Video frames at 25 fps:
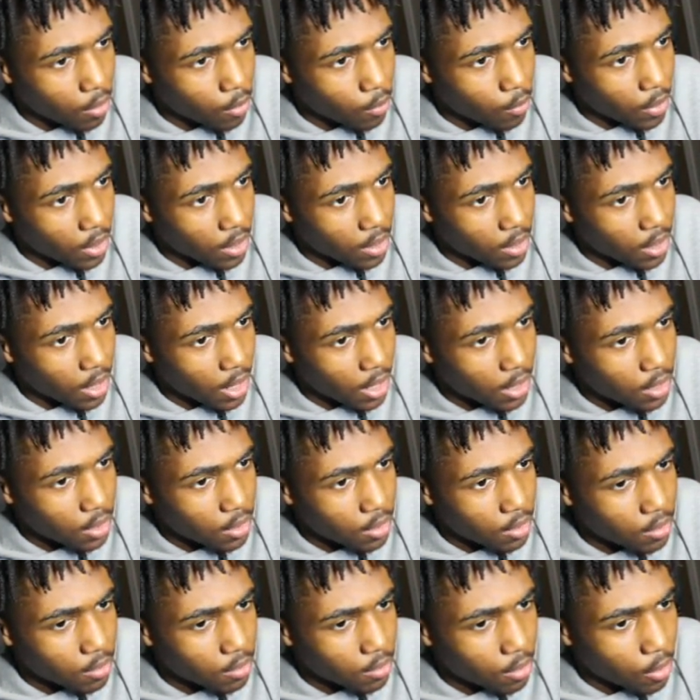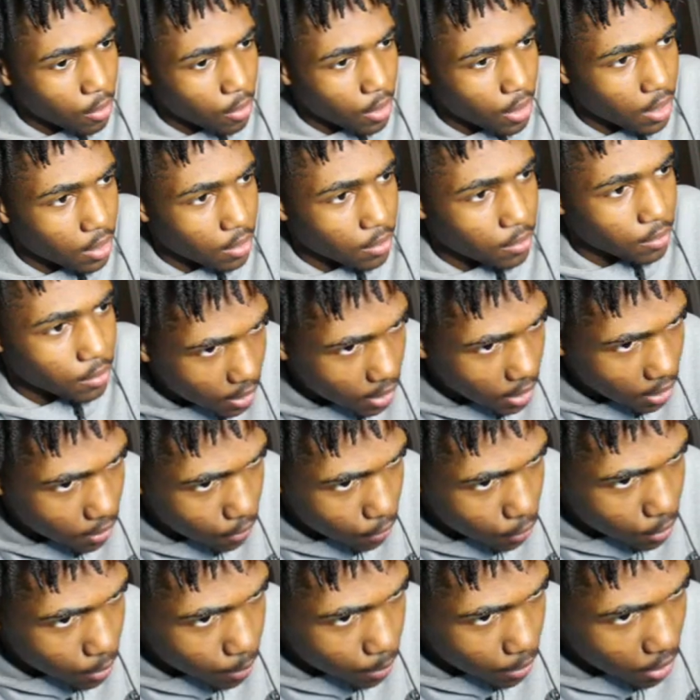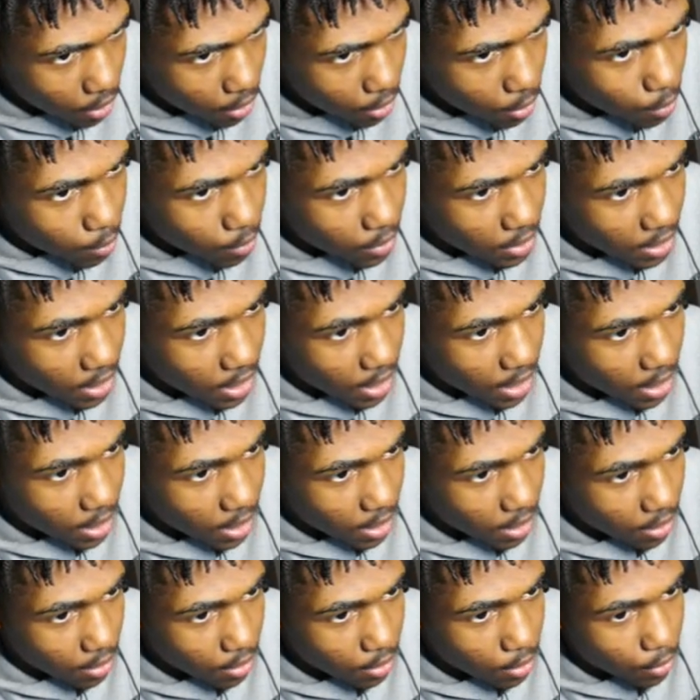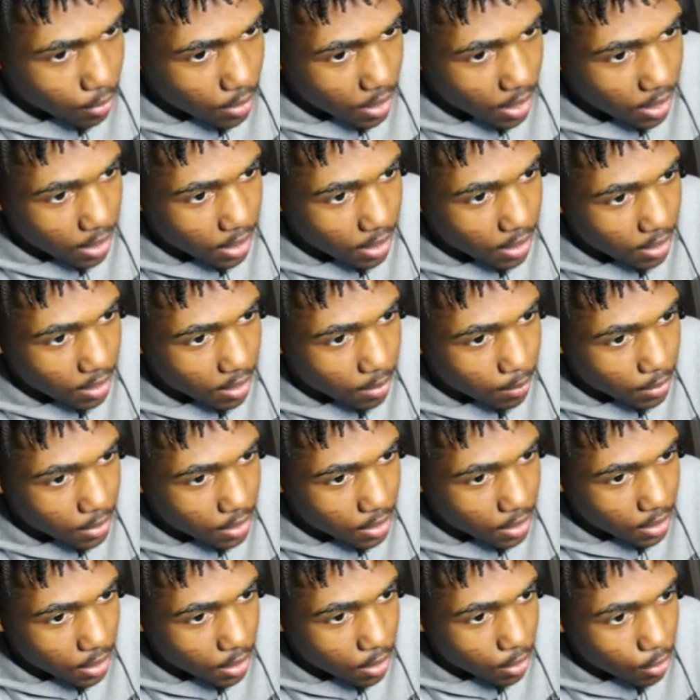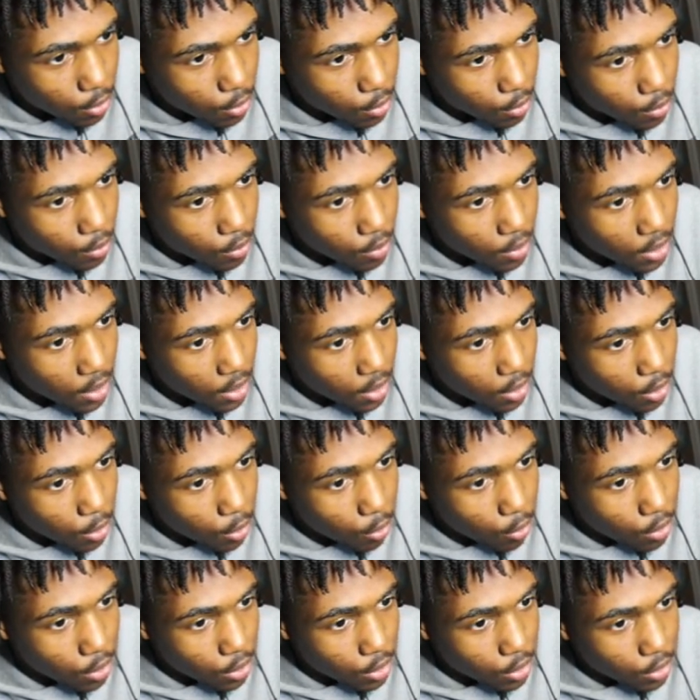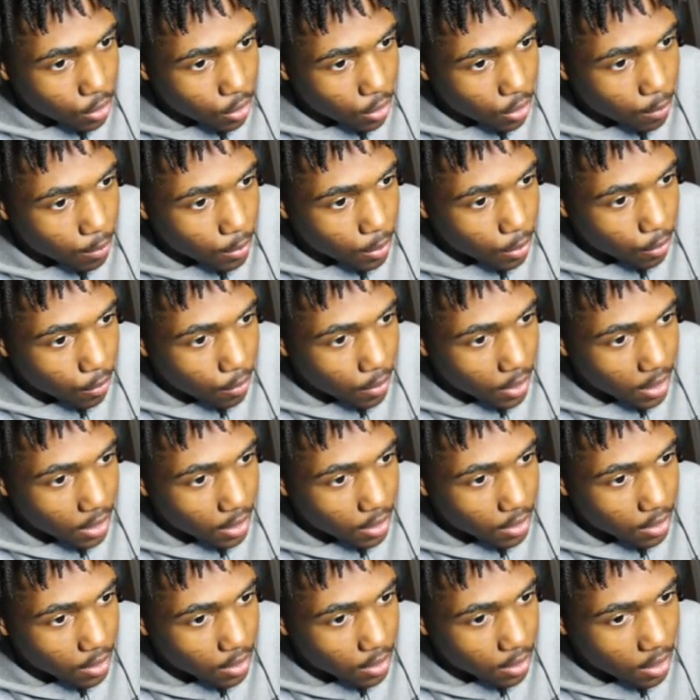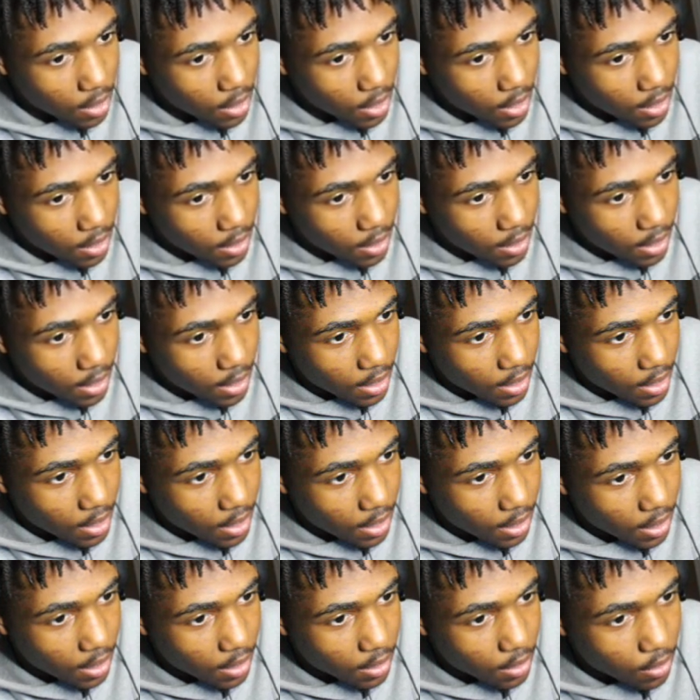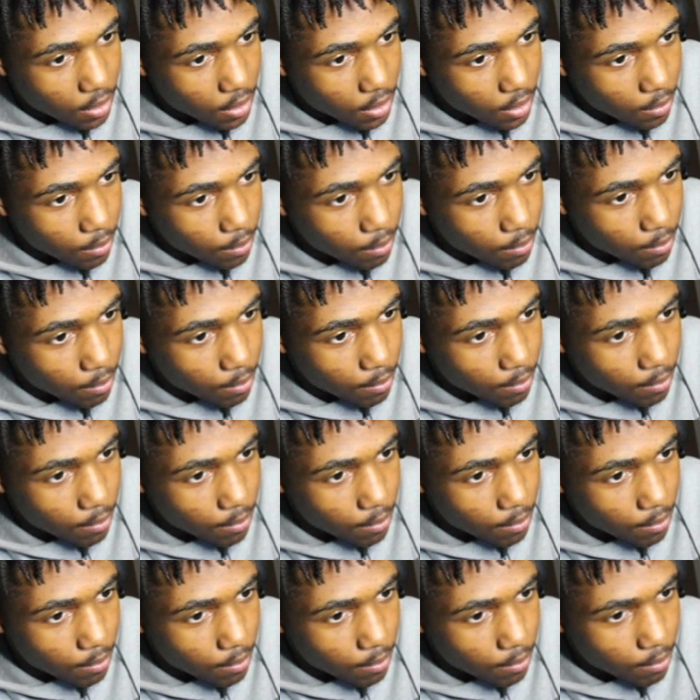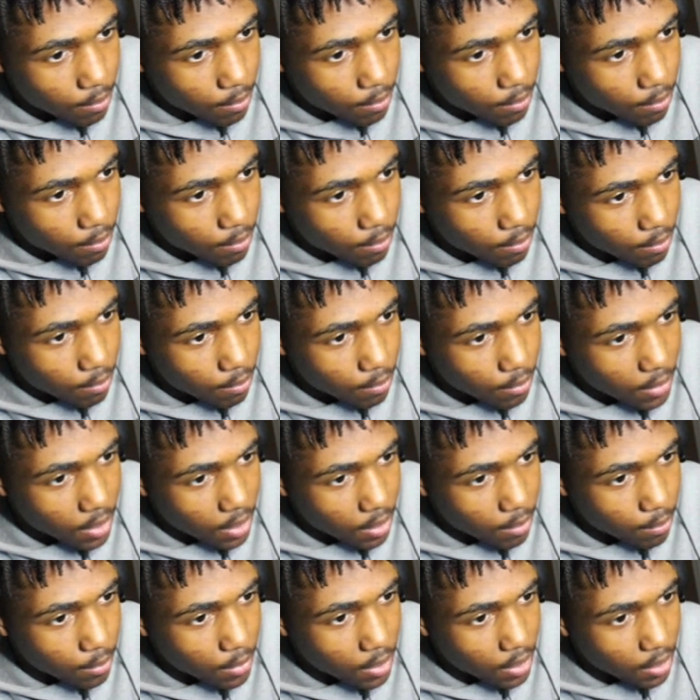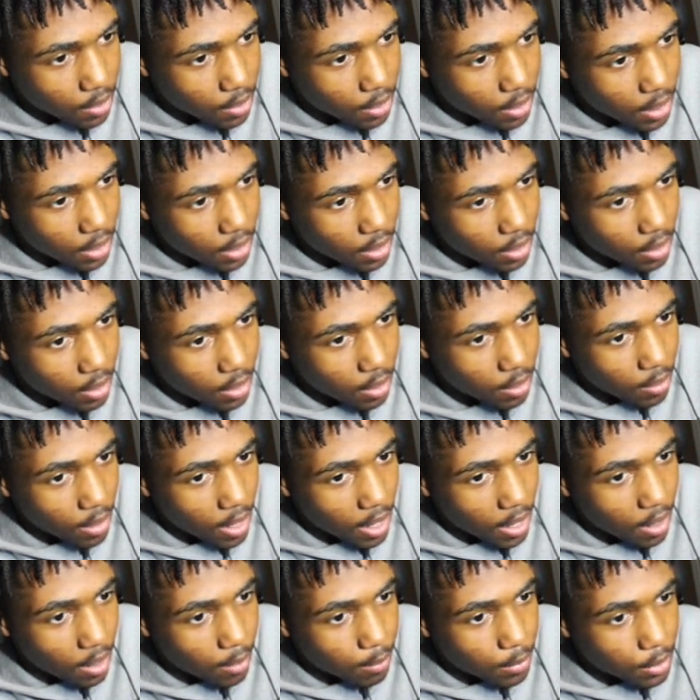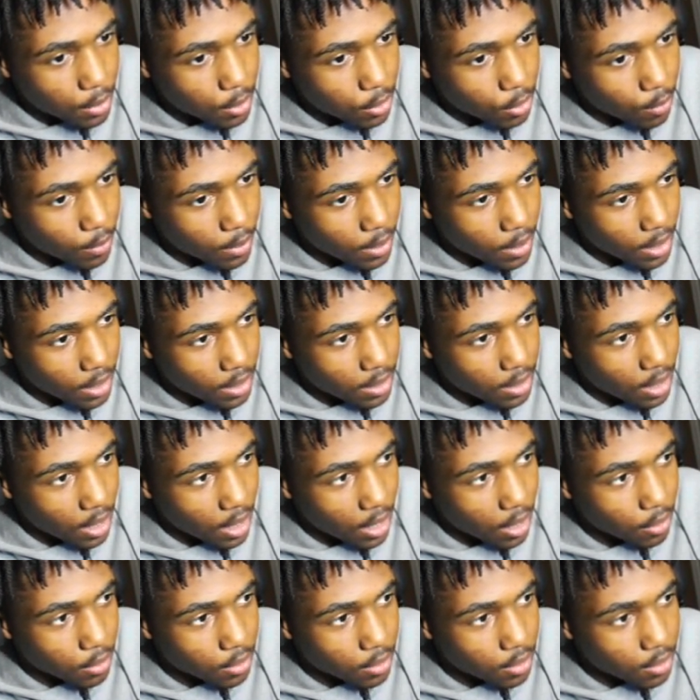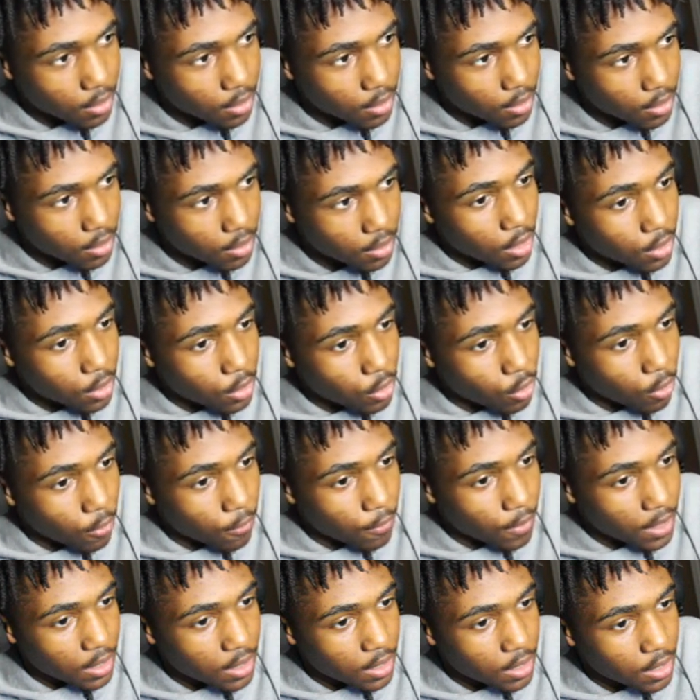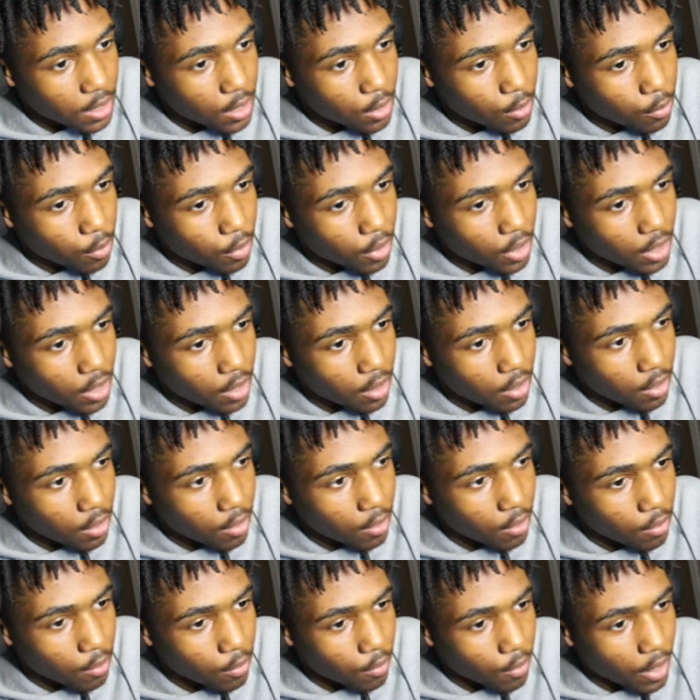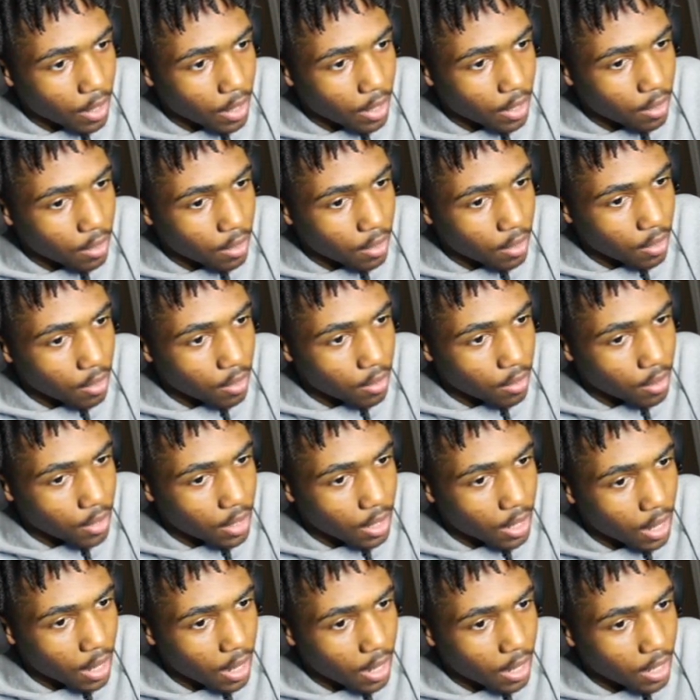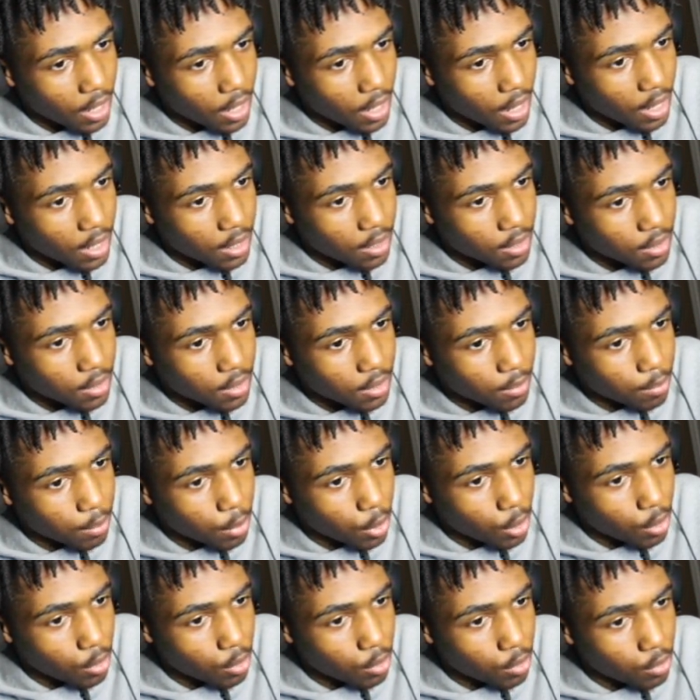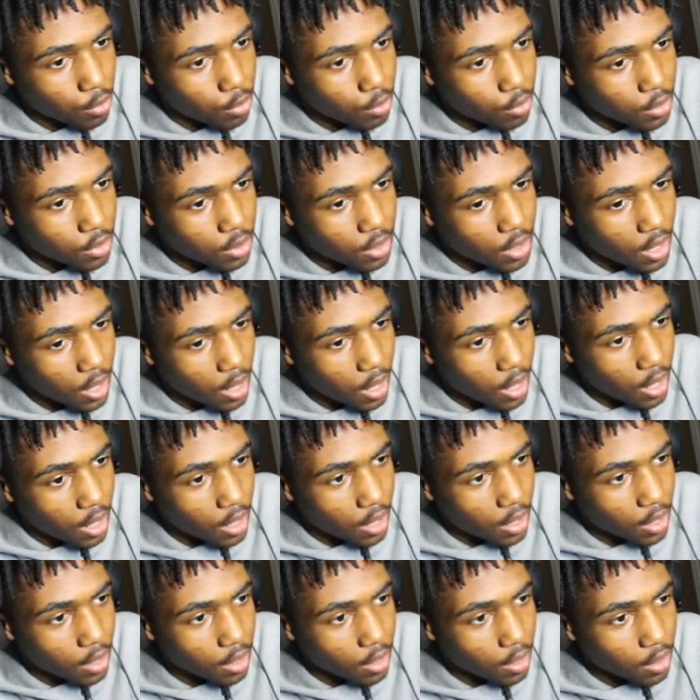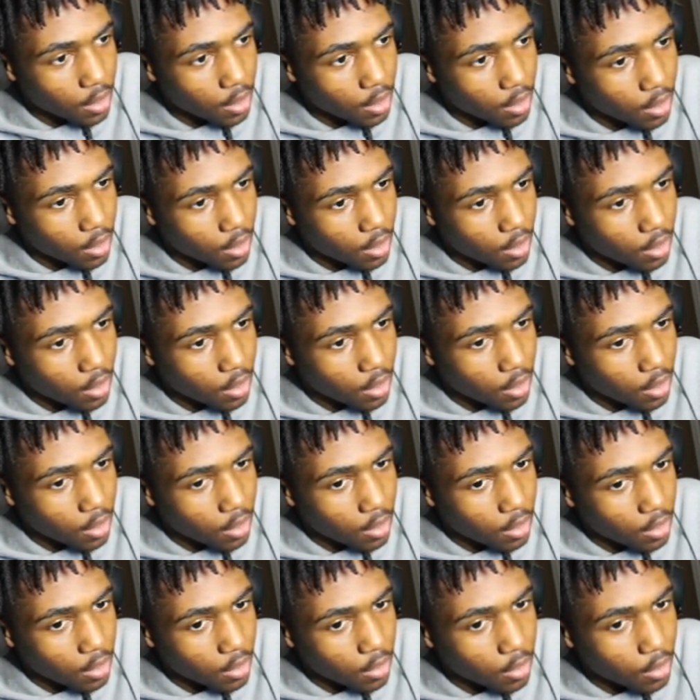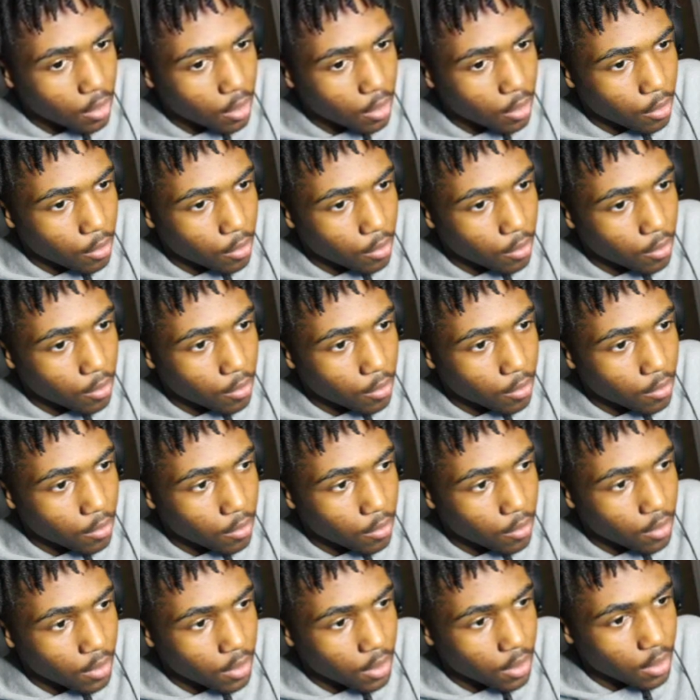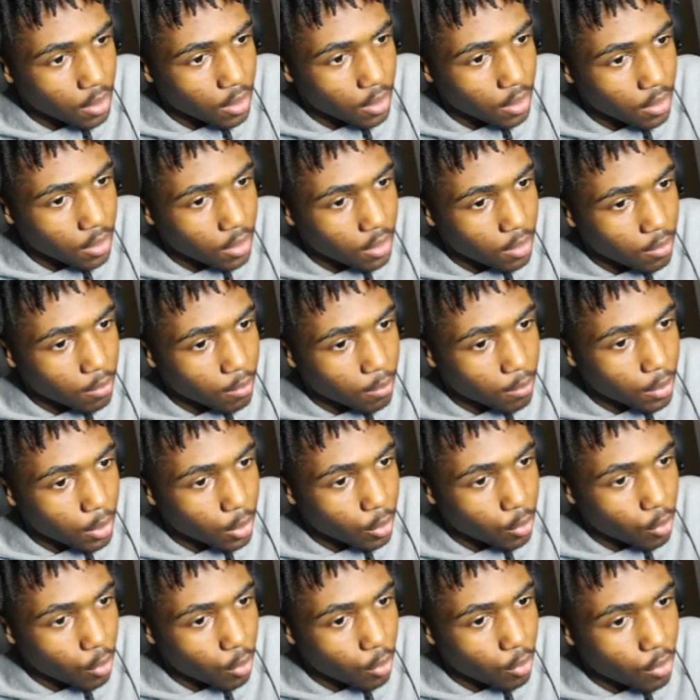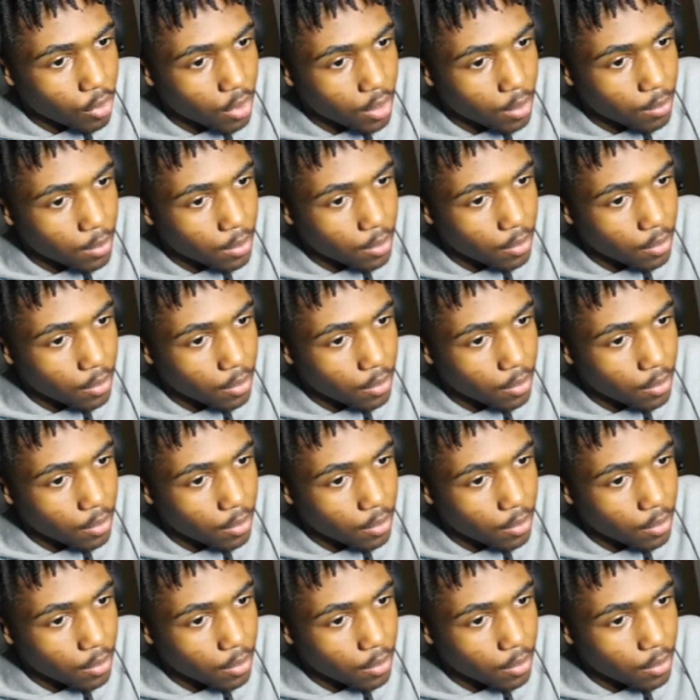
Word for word: Wait, did I just... Hold on. Evil spirits reside here. Do not let them see you, nor disturb their rest. They cannot enter the the the the. Uh, I'm assuming that's the houses. So if I see one, right, then I I suppose that I, you know, blue orb,